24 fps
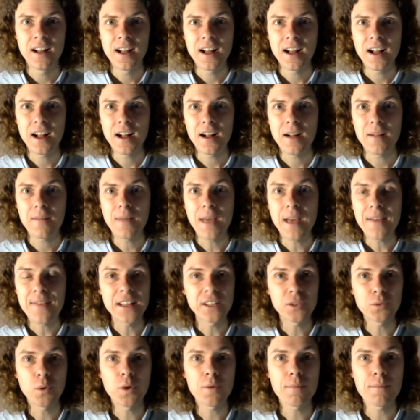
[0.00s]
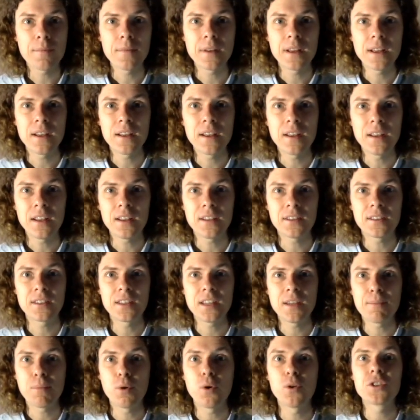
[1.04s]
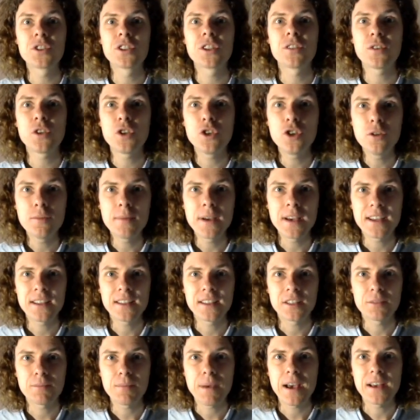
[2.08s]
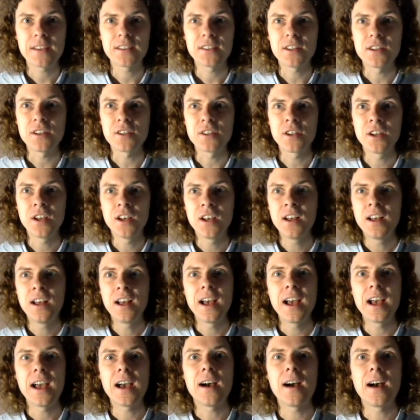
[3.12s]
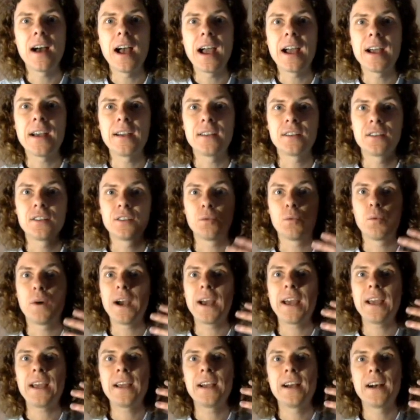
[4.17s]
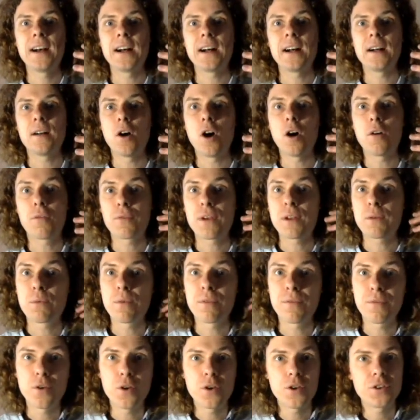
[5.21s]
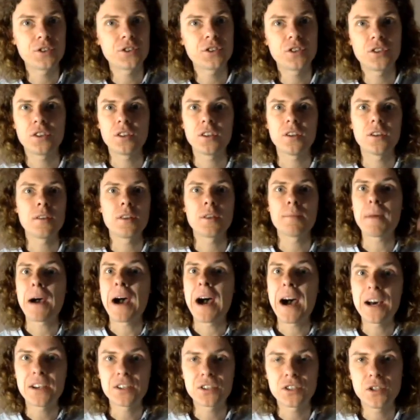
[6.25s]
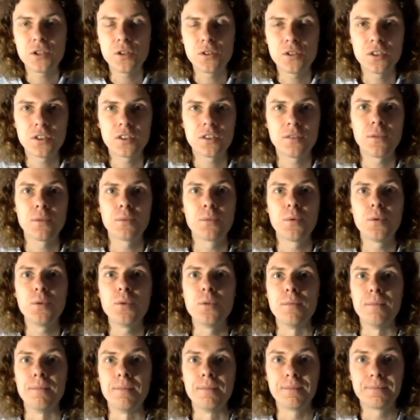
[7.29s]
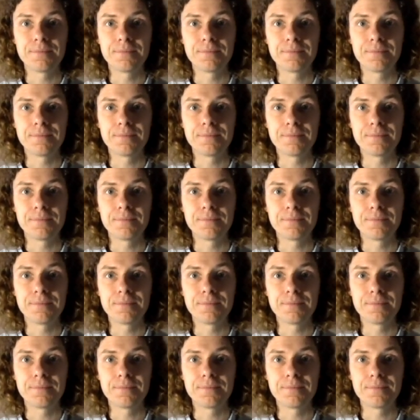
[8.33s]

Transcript: And that's what is the importance of humour in this passage and the way Alfred refers to the past uses of the room